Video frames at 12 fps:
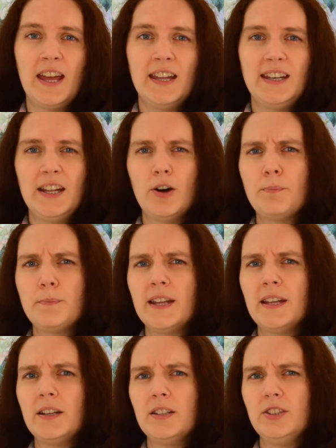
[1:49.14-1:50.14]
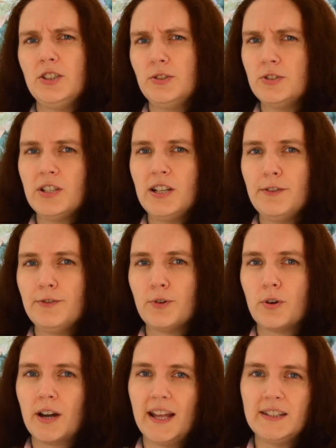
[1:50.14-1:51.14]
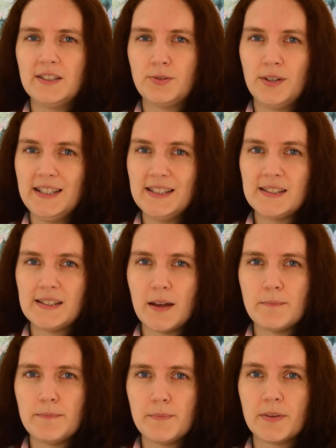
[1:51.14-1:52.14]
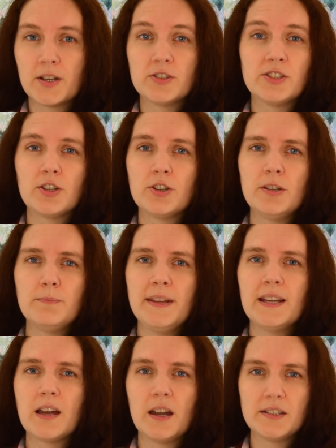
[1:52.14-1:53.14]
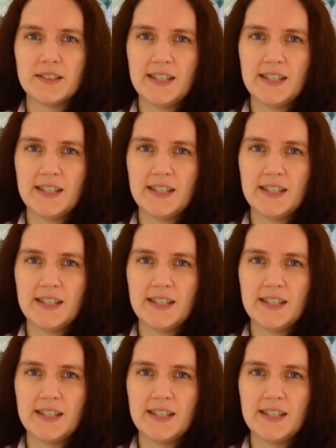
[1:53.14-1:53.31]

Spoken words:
They opted usually for a tree stump because they couldn't be cut